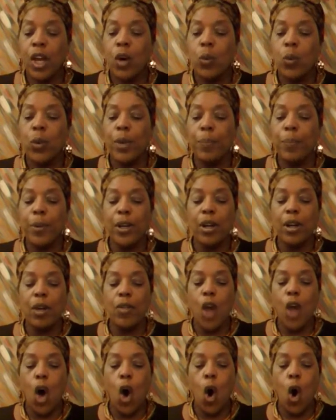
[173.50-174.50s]
We put
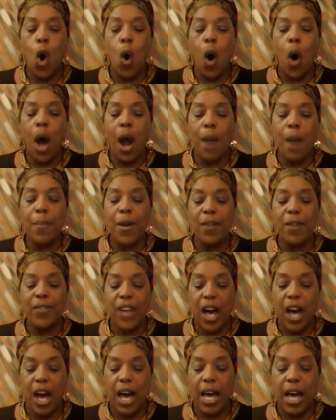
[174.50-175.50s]
on the whole armor of
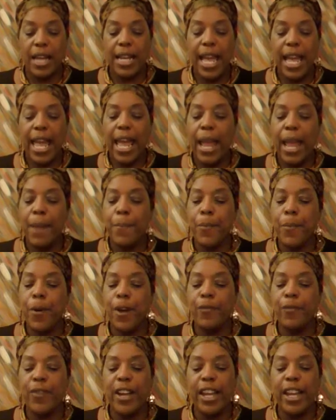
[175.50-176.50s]
God and
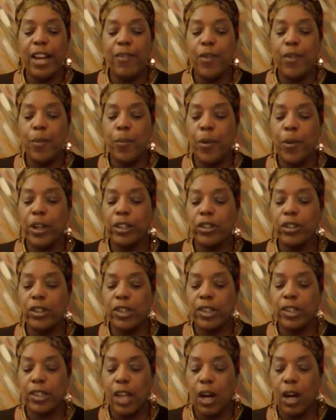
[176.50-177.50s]
pray for every
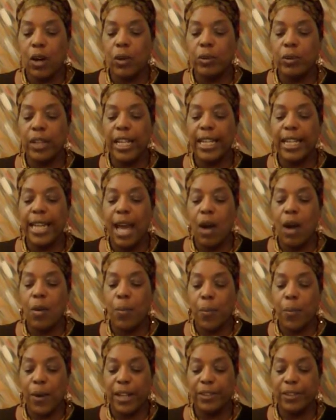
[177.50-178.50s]
precious stone in our
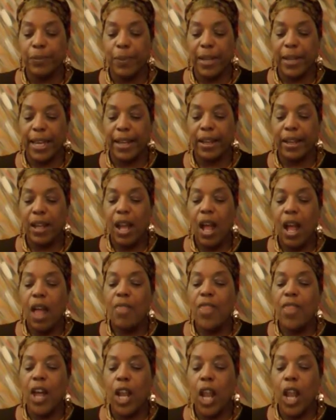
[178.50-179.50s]
breastplate
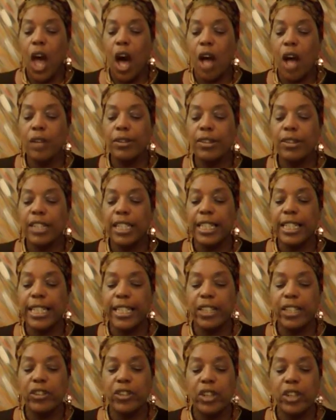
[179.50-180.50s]
the laws, the
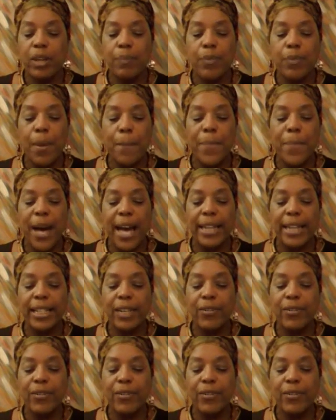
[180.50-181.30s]
leadership, the body